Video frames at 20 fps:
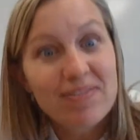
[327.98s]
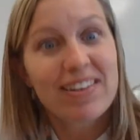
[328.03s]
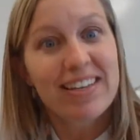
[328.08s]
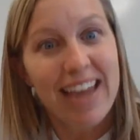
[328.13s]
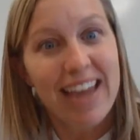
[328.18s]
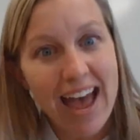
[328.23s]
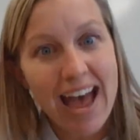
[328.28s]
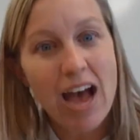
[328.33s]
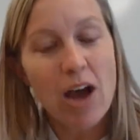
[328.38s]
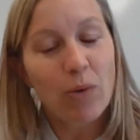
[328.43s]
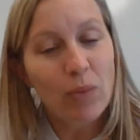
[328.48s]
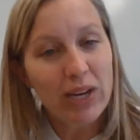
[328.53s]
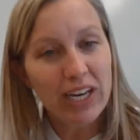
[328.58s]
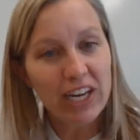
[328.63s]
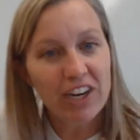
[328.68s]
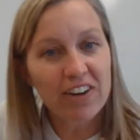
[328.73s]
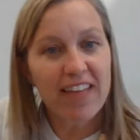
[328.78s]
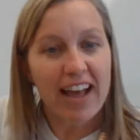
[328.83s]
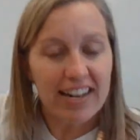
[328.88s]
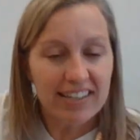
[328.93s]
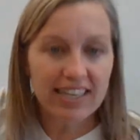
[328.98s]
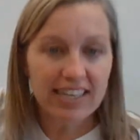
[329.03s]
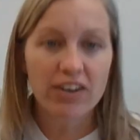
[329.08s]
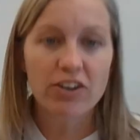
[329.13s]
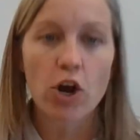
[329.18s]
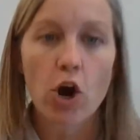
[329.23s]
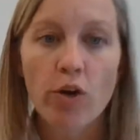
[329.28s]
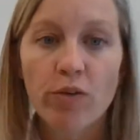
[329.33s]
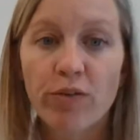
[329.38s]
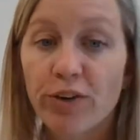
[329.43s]
Yeah, we hear that sound
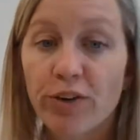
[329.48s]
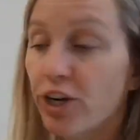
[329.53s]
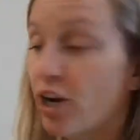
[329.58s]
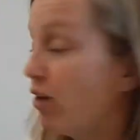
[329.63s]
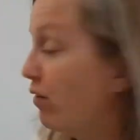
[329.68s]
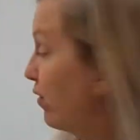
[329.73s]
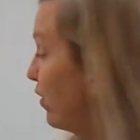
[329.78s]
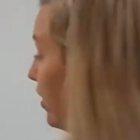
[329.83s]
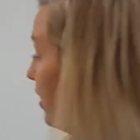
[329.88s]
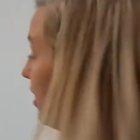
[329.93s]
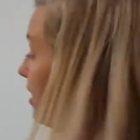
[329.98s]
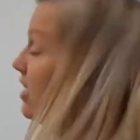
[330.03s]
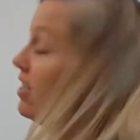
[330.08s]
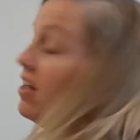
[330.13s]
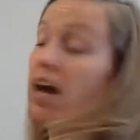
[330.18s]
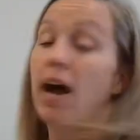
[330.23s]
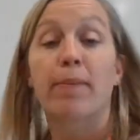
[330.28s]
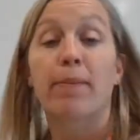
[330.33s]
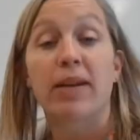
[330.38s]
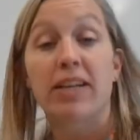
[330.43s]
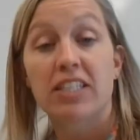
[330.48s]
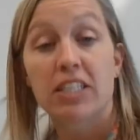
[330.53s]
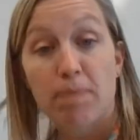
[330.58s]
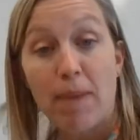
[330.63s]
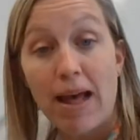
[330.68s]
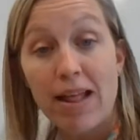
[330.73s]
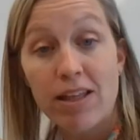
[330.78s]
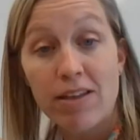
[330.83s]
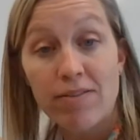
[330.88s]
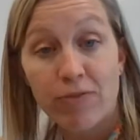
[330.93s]
over and over. I'm going to
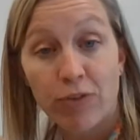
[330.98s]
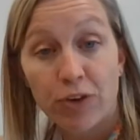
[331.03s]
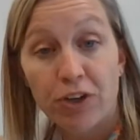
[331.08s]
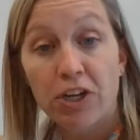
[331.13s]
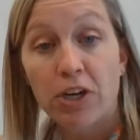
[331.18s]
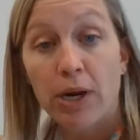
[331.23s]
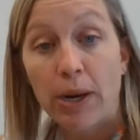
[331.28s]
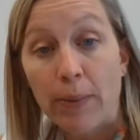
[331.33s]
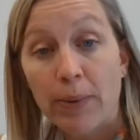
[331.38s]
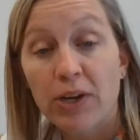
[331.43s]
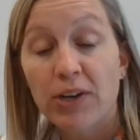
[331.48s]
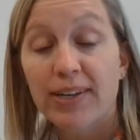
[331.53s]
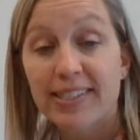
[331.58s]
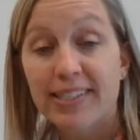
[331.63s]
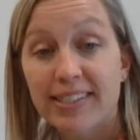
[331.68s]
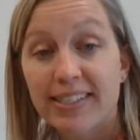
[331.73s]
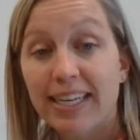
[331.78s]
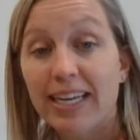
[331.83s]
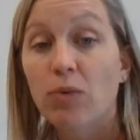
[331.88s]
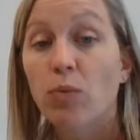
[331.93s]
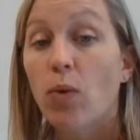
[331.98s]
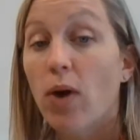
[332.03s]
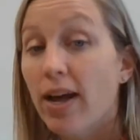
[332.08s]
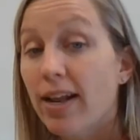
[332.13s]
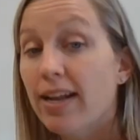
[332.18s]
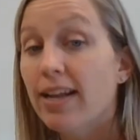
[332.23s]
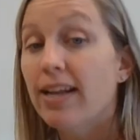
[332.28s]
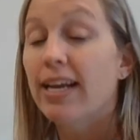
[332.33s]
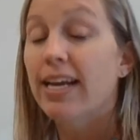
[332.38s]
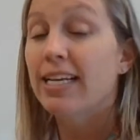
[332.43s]
spell it for you, and I want you to see
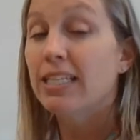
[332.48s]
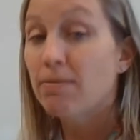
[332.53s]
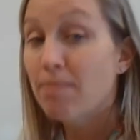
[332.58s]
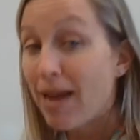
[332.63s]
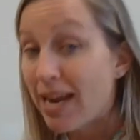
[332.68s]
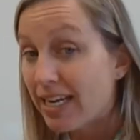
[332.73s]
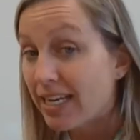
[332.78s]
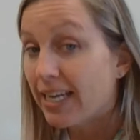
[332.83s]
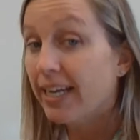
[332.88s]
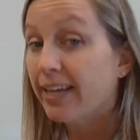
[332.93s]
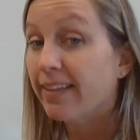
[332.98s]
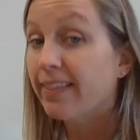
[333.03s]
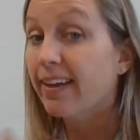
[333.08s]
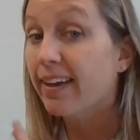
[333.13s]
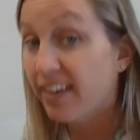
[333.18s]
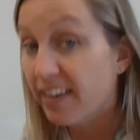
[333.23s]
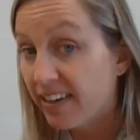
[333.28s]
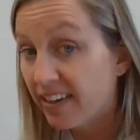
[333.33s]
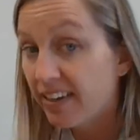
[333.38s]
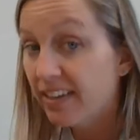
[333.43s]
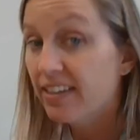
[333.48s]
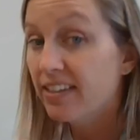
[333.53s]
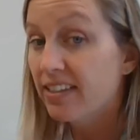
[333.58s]
what is making the k